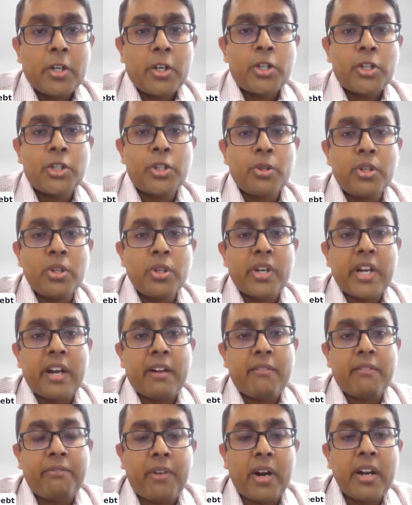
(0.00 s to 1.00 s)
Should you
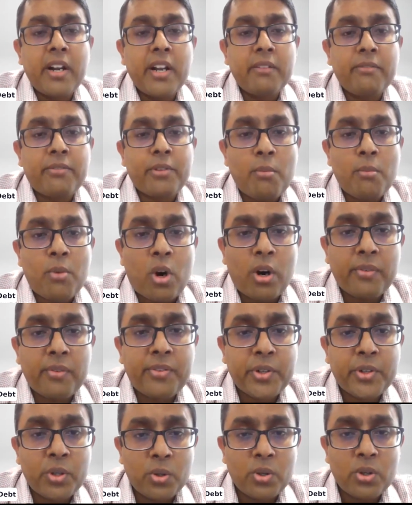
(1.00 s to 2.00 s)
get funding from
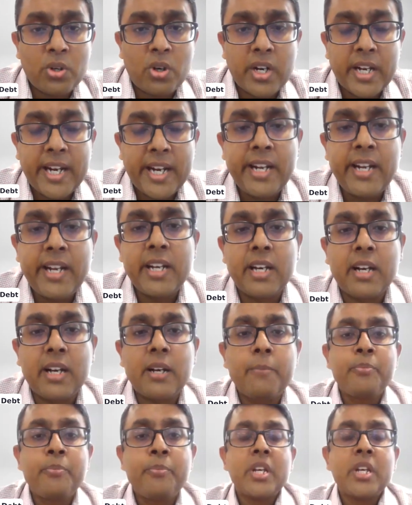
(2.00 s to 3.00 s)
offshore or
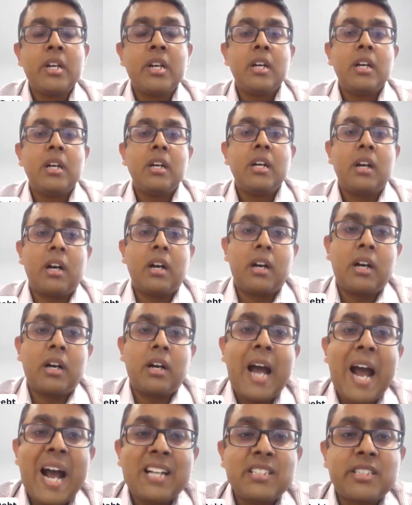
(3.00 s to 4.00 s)
India?
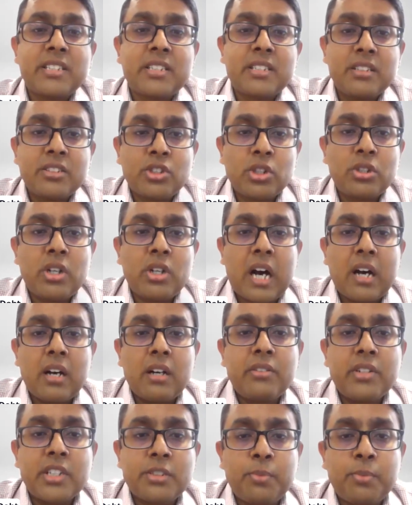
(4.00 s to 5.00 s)
So the
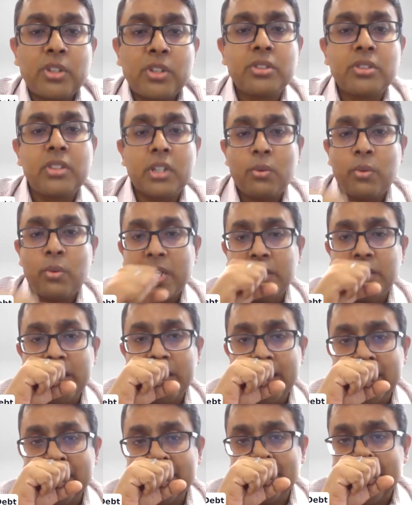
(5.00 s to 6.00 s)
response to the
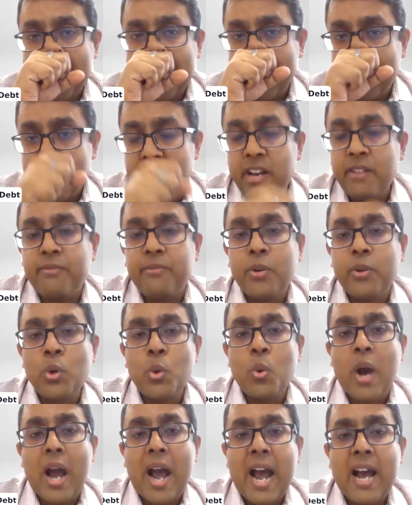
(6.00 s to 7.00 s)
question is that if
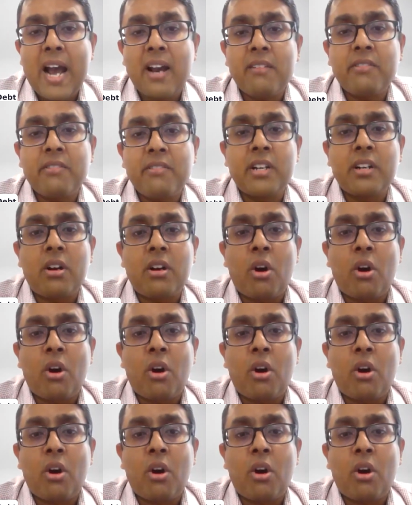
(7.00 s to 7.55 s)
you have an